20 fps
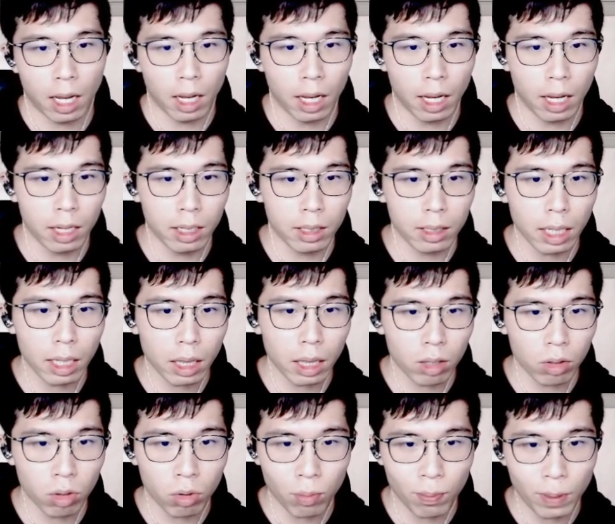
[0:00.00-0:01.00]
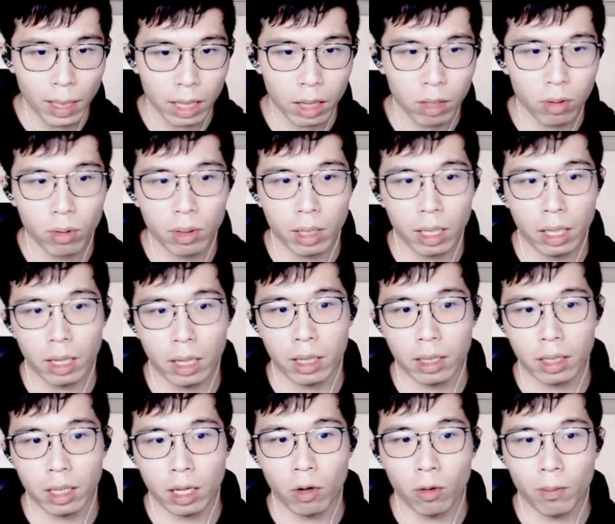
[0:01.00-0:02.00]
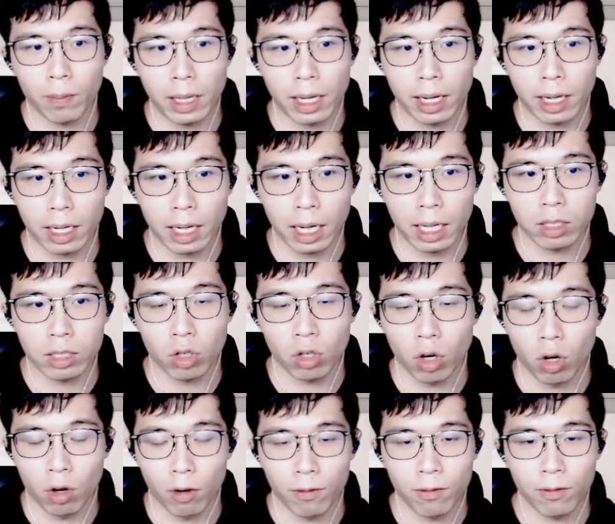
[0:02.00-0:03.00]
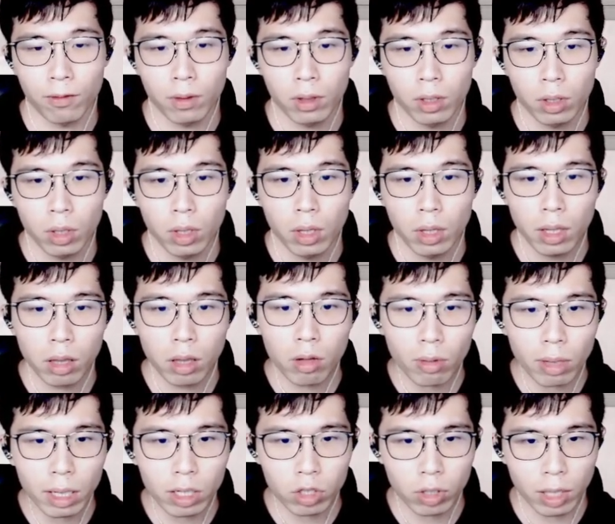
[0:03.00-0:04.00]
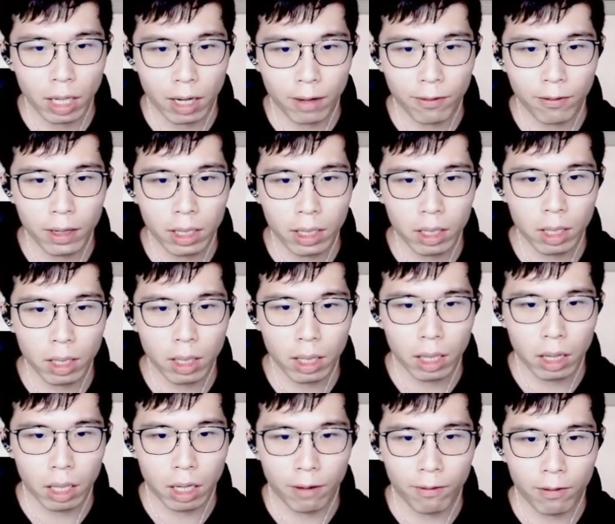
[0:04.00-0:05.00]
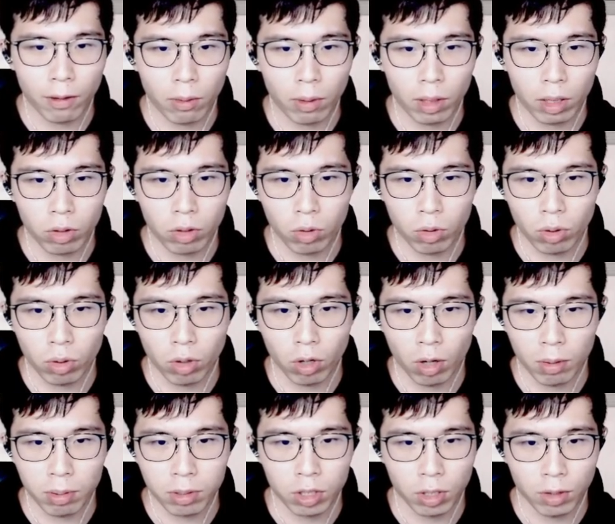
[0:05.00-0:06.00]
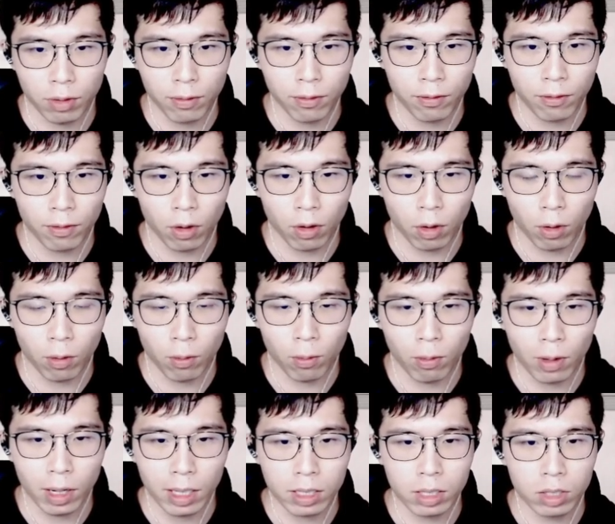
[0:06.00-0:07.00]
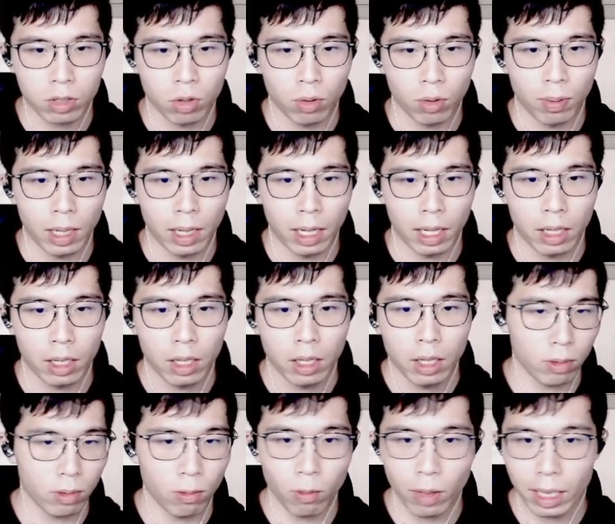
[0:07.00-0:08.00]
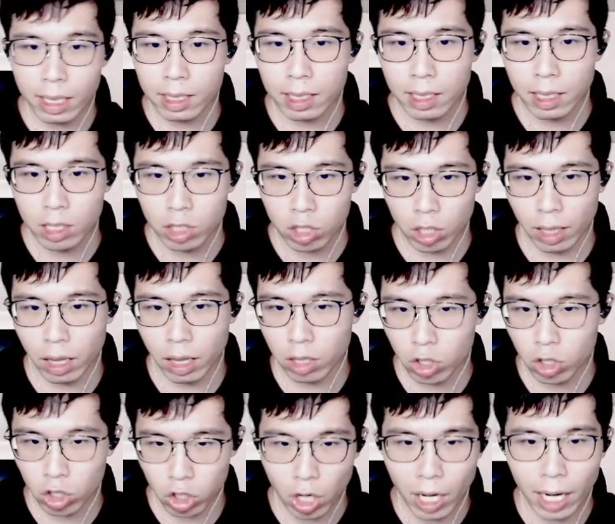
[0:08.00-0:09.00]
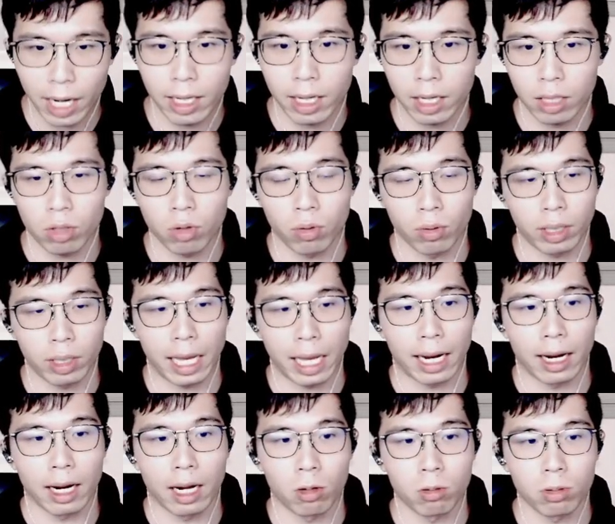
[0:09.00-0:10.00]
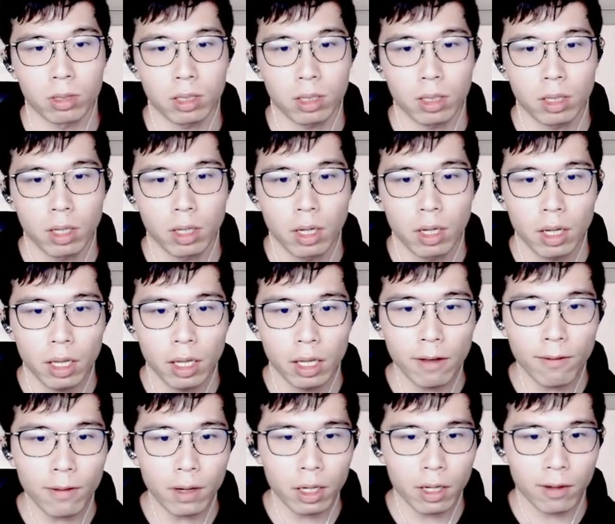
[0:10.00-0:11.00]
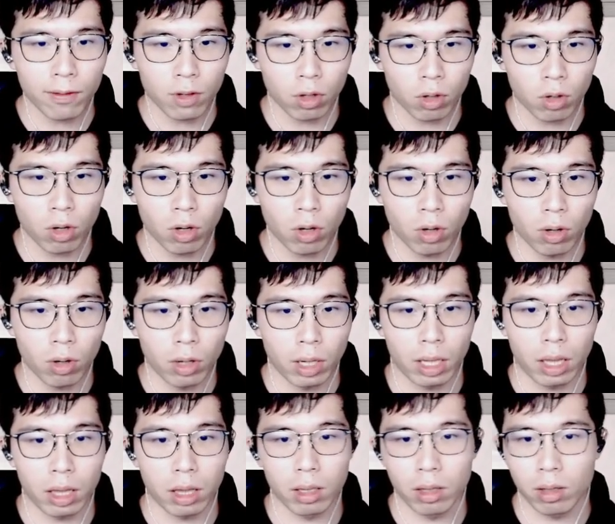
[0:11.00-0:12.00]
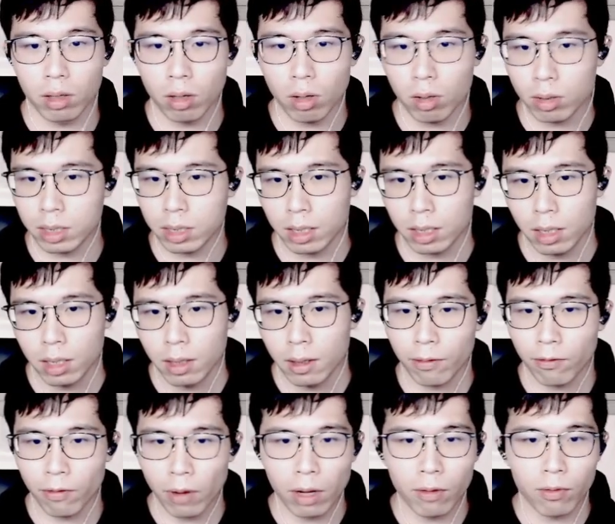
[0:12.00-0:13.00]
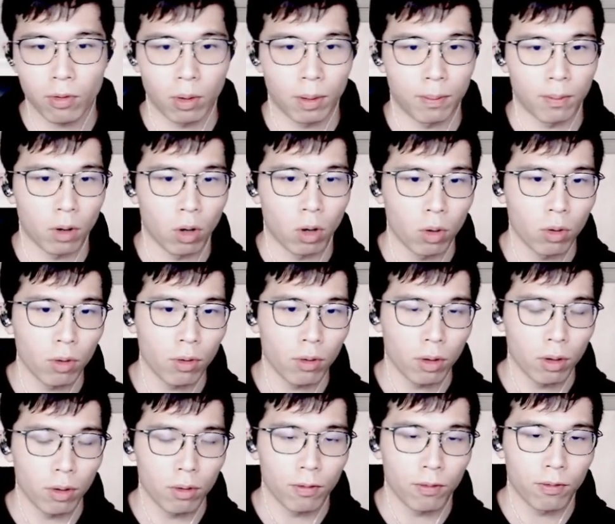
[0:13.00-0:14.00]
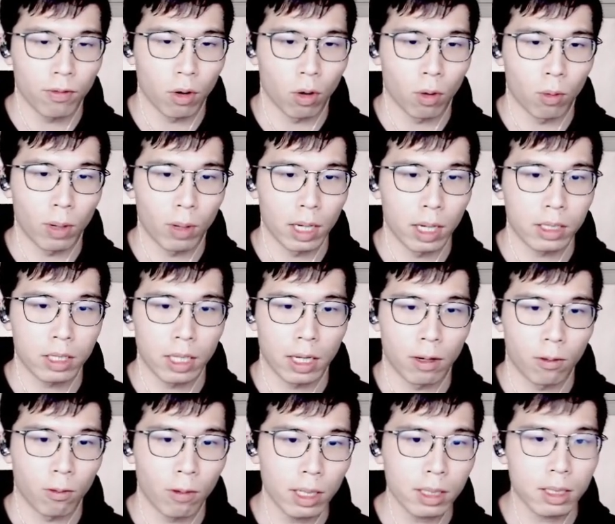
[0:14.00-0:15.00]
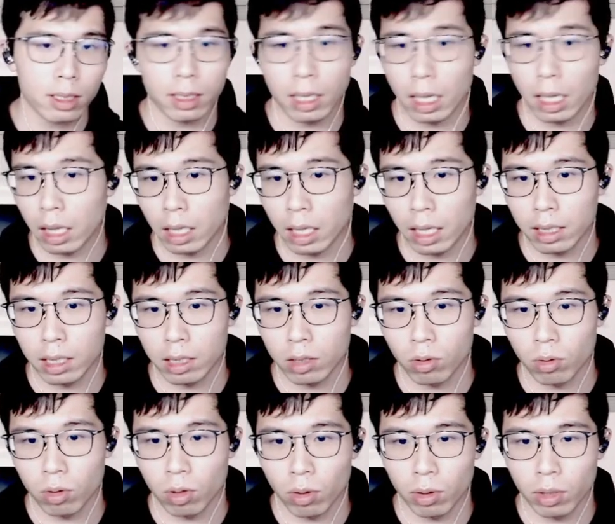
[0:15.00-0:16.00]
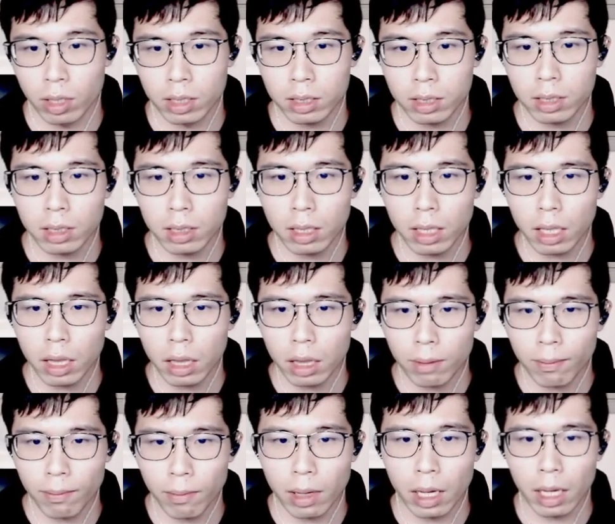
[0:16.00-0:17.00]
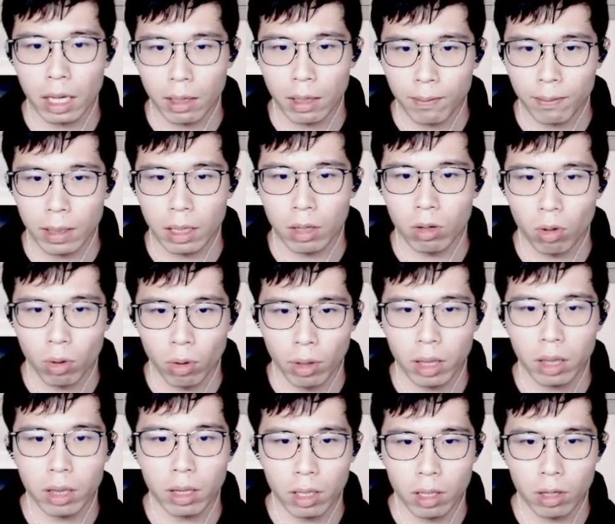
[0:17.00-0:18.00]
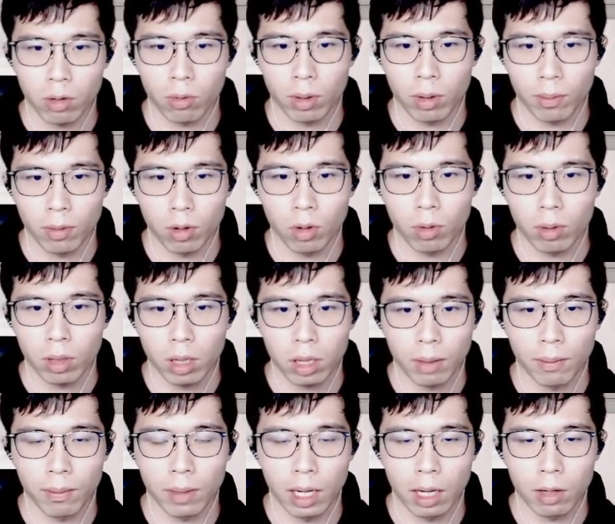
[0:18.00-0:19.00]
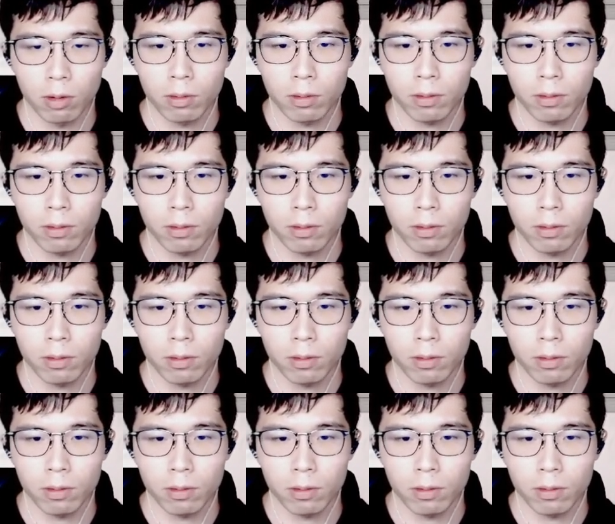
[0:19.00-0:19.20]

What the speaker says: And this two black stone is still being cut off. So actually I think it is a very good option for white to play. White just trying to get out. Even if the call is not favorable for white and white decided to connect, this may be considerable somehow.